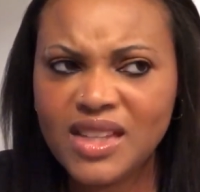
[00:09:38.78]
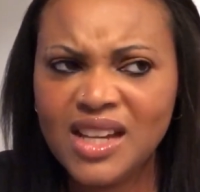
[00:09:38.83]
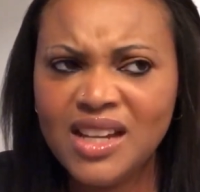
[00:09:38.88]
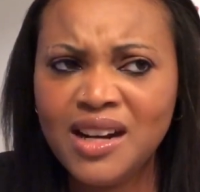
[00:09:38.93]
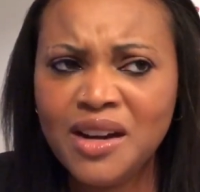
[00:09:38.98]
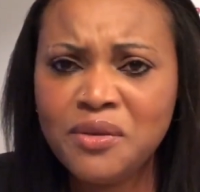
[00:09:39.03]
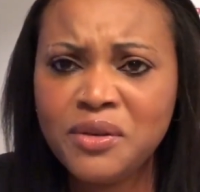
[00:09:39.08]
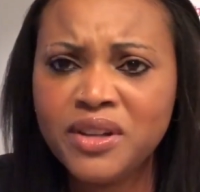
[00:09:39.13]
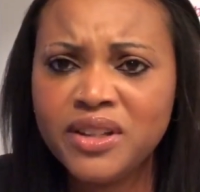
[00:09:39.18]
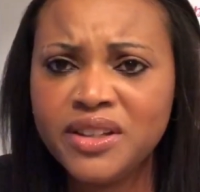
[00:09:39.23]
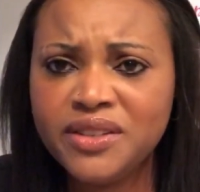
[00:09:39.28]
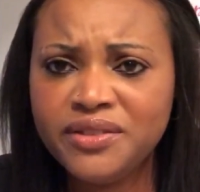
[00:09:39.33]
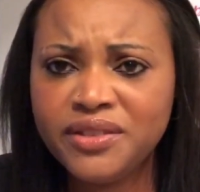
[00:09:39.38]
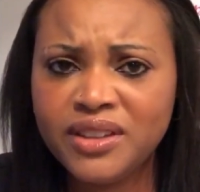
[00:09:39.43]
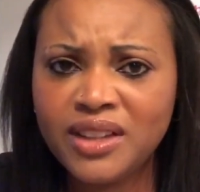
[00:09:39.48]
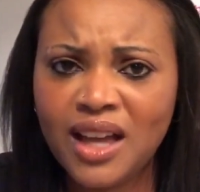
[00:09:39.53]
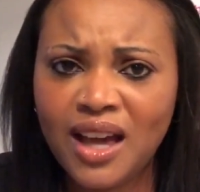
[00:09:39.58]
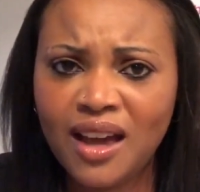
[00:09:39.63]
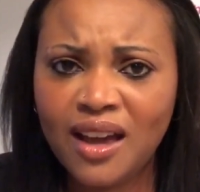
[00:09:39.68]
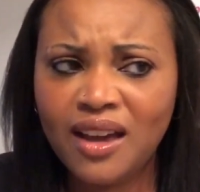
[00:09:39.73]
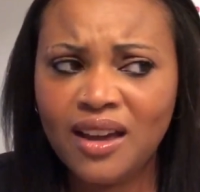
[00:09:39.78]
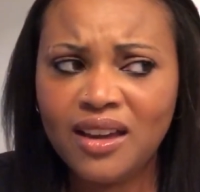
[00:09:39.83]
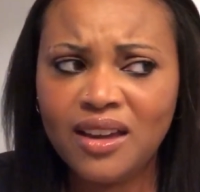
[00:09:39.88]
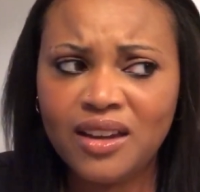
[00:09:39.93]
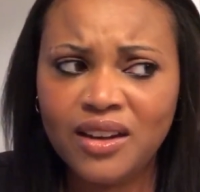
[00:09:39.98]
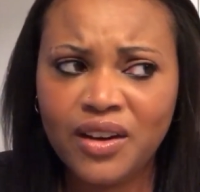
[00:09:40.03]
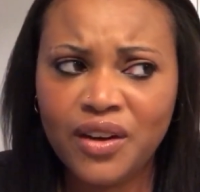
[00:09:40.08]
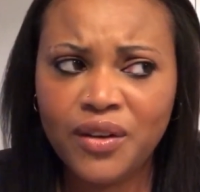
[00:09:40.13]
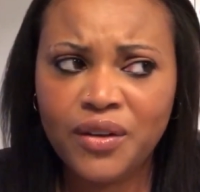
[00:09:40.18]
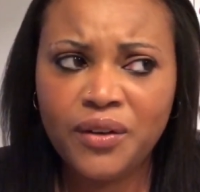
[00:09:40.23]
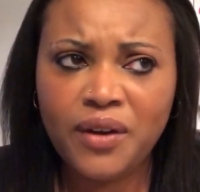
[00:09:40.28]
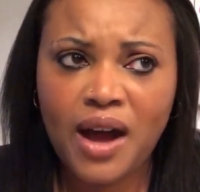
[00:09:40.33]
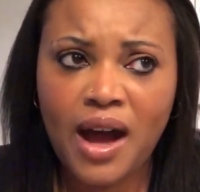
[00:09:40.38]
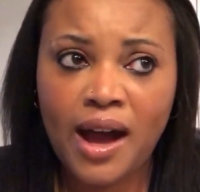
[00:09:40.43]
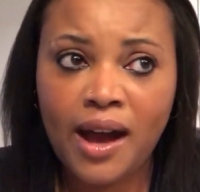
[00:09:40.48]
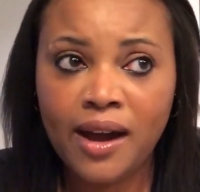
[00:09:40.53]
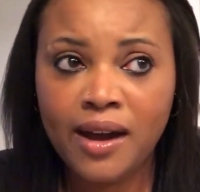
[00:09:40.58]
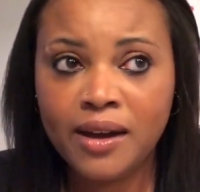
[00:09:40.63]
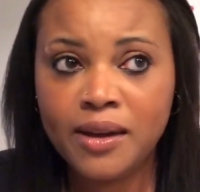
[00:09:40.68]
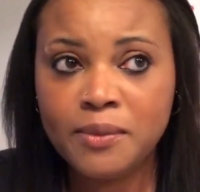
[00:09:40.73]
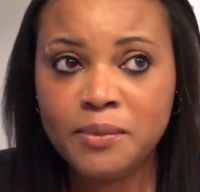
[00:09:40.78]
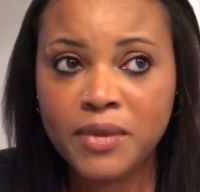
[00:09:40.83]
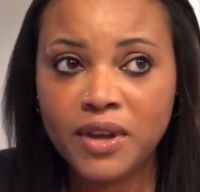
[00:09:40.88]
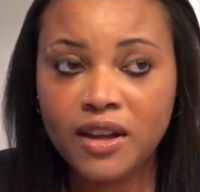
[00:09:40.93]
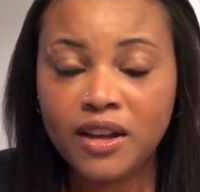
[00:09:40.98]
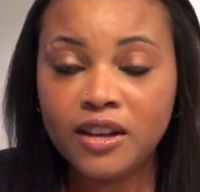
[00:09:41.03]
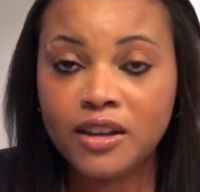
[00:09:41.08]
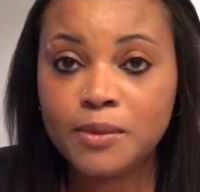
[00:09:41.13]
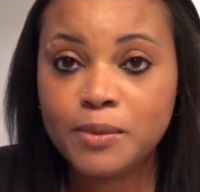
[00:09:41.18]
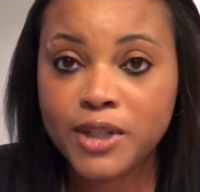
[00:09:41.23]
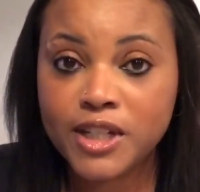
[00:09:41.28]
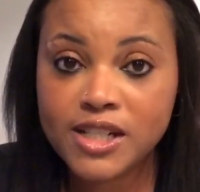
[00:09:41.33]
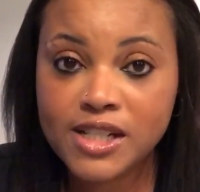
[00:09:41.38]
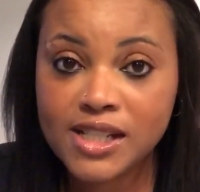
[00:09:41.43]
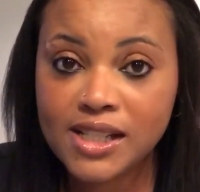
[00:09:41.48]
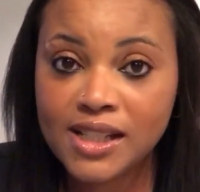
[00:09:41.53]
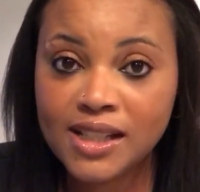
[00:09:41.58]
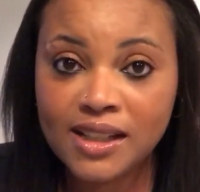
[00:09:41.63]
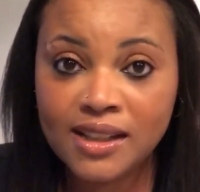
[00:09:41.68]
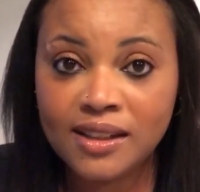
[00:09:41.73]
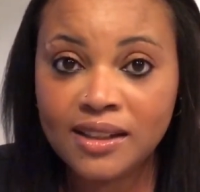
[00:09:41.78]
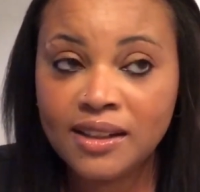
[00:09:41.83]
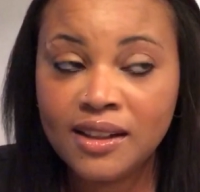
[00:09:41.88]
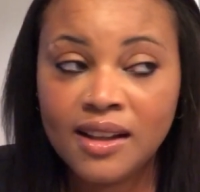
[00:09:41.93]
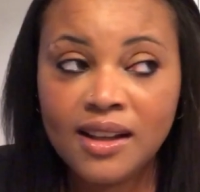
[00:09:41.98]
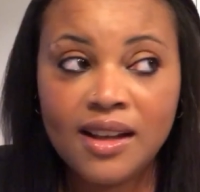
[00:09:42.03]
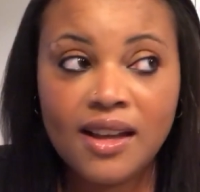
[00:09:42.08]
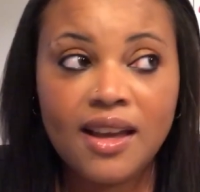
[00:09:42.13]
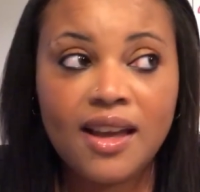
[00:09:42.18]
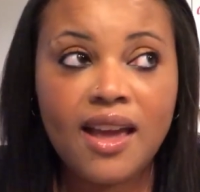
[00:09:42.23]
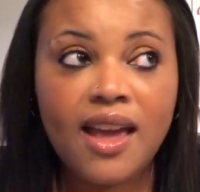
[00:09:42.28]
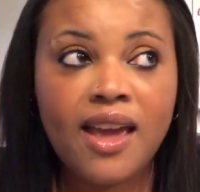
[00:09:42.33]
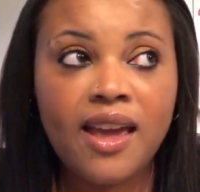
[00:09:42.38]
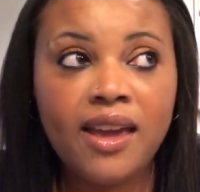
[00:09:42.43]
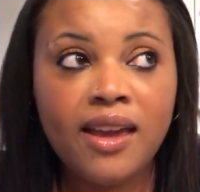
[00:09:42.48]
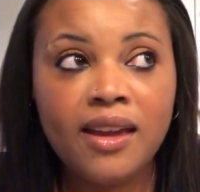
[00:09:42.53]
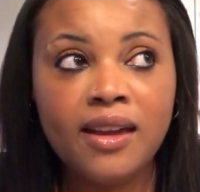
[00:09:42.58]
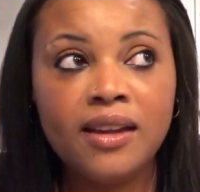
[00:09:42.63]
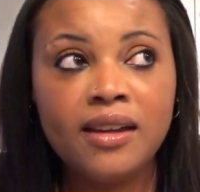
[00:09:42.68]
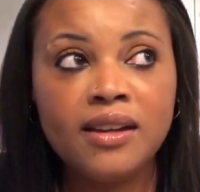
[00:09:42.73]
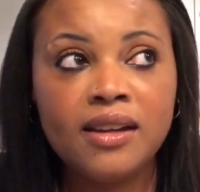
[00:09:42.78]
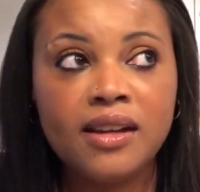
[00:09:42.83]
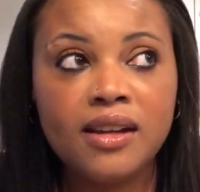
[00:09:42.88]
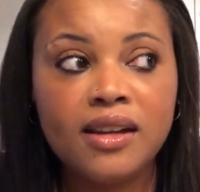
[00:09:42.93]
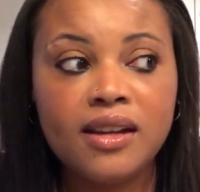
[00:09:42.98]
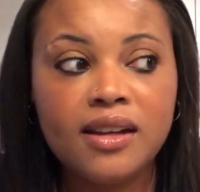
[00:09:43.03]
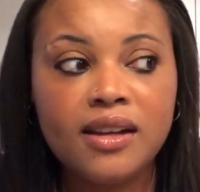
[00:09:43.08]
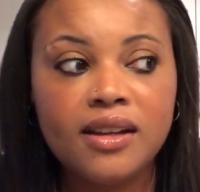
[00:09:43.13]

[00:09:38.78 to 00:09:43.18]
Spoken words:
and I really feel like, I'm a good person, and